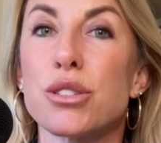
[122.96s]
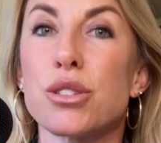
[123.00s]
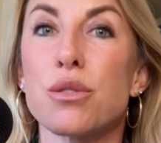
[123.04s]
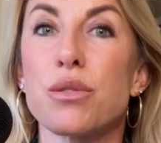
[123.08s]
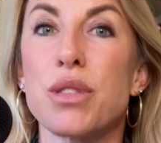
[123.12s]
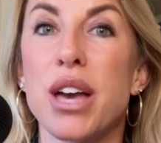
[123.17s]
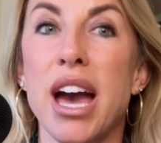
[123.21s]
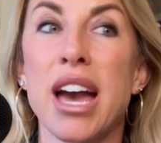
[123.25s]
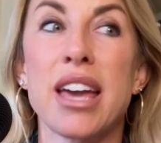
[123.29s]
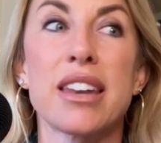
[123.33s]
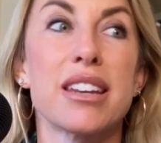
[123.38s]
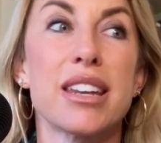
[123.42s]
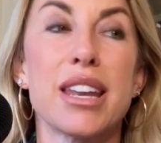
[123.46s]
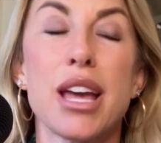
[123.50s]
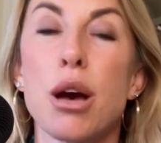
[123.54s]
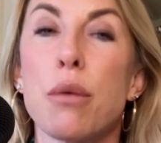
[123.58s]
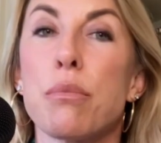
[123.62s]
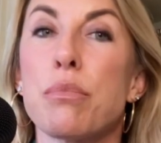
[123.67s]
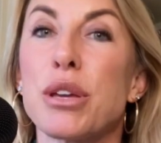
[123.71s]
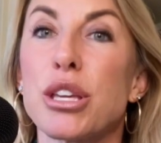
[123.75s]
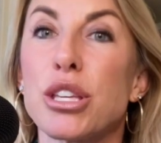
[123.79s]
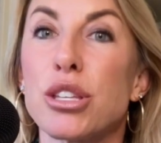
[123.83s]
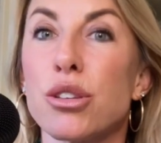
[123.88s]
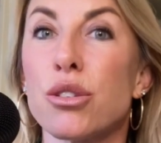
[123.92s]
do that and
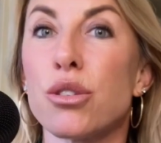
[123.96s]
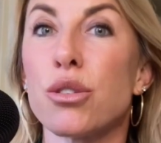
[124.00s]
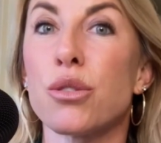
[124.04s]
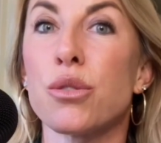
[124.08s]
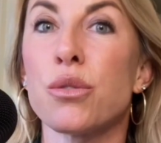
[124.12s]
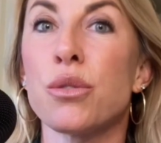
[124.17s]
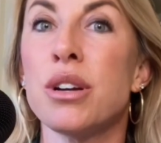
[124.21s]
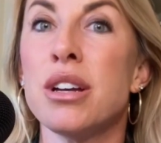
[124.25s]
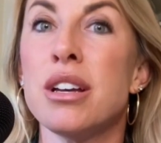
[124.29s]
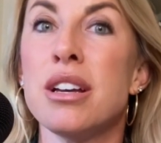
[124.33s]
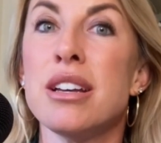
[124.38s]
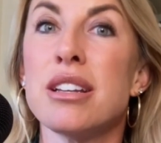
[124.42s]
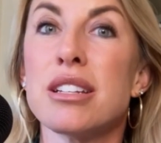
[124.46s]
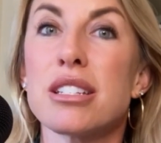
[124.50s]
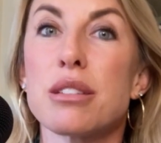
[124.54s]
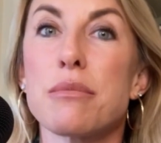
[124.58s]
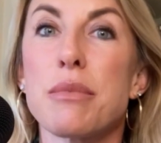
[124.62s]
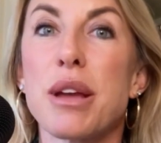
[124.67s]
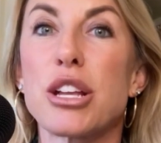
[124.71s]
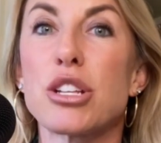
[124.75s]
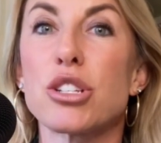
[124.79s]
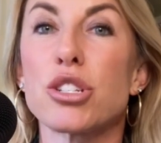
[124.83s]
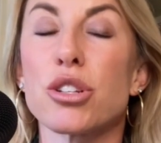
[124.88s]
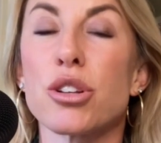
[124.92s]
helping you to
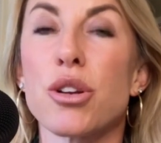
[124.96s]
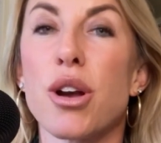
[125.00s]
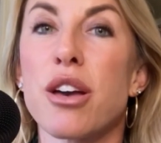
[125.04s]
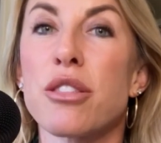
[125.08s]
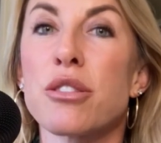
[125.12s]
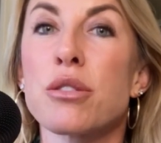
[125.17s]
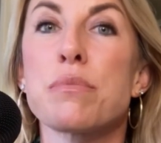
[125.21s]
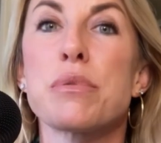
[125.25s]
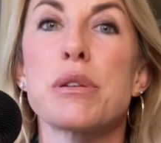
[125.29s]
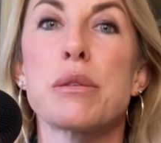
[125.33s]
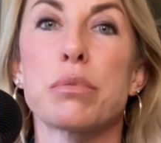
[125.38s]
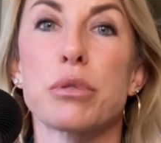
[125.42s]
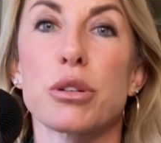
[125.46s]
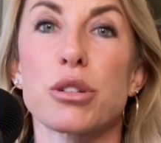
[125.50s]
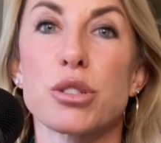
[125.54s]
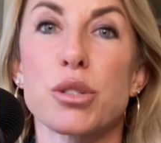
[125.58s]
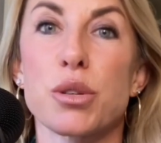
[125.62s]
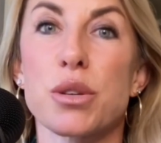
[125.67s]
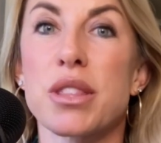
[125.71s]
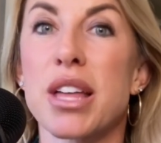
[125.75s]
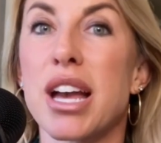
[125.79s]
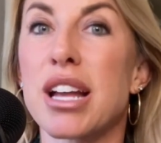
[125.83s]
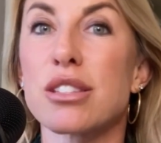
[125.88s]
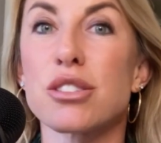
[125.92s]
make sure other people are
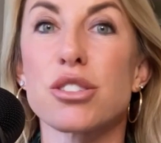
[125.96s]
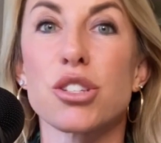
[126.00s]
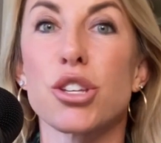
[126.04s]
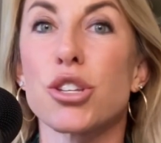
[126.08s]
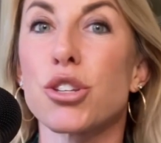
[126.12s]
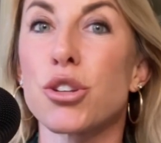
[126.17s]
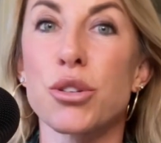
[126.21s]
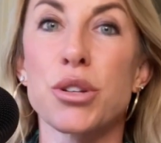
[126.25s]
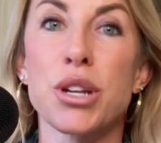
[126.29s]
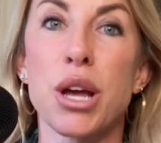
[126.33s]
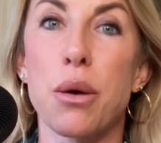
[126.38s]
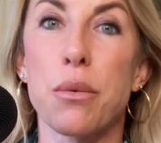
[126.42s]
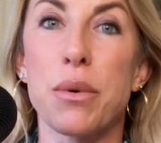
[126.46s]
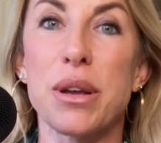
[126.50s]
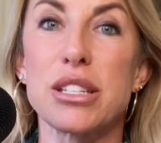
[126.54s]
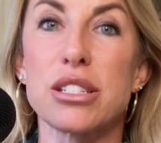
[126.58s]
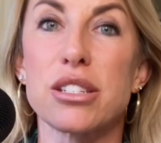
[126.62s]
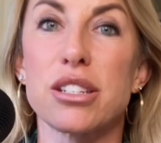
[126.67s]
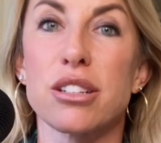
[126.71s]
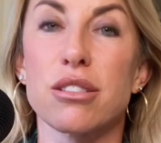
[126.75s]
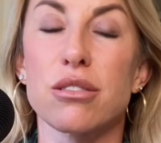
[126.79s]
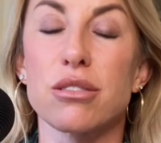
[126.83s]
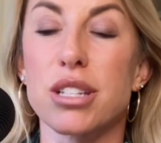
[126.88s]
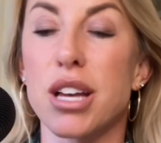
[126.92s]
doing that, so you're not
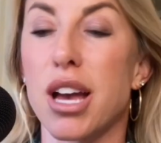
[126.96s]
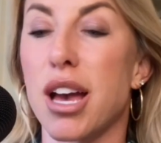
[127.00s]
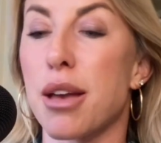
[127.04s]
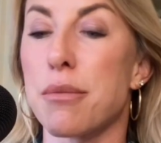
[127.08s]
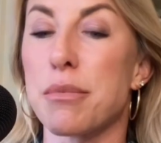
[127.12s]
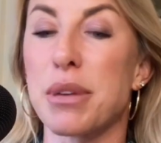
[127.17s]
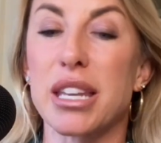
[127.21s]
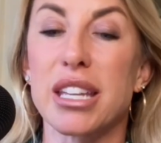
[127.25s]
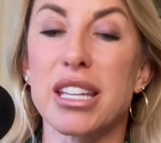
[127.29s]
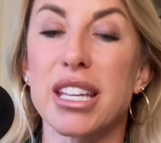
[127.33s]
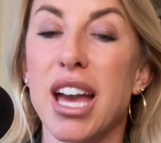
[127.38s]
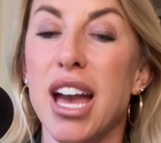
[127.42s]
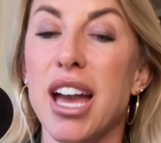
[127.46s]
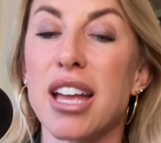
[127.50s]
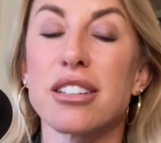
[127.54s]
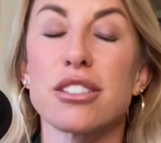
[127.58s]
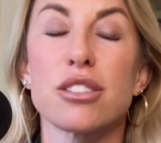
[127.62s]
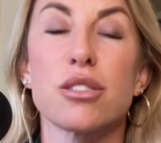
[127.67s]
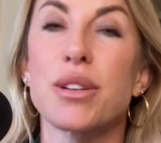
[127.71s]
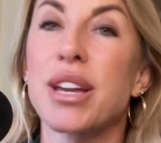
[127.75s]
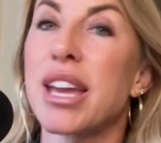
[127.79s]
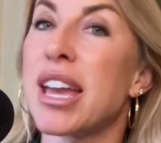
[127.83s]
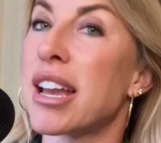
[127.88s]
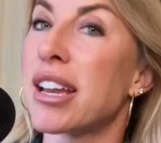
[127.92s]
wasting your time. And again,
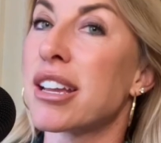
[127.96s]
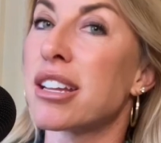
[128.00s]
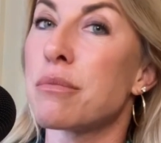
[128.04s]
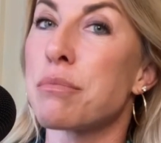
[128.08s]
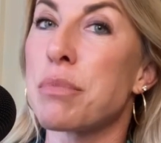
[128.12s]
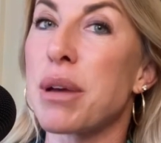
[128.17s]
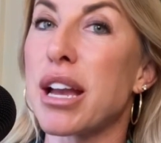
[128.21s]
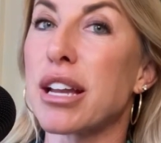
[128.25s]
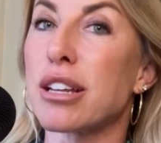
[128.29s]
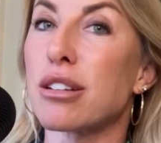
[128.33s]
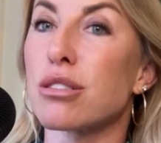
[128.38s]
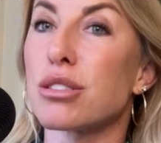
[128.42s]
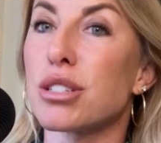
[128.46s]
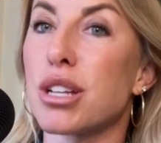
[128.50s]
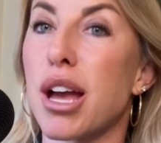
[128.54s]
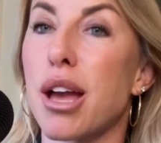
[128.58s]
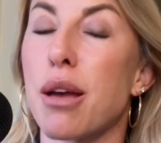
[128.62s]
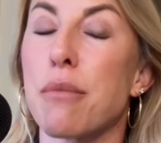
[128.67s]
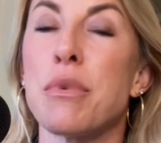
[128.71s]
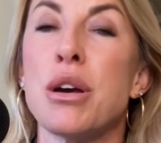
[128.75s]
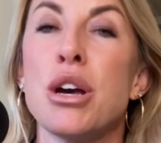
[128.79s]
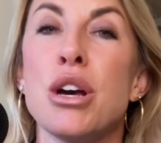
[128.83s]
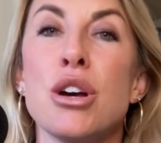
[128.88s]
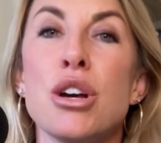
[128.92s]
you can't get back your
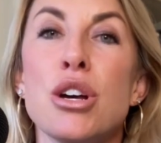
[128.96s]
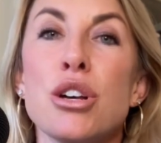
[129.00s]
time.